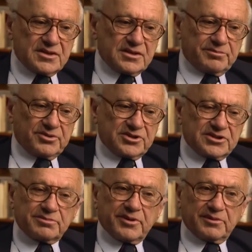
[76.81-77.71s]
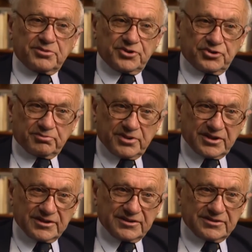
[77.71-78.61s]
The pieces of paper in your
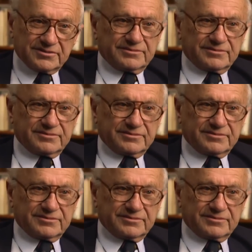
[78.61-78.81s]
pocket,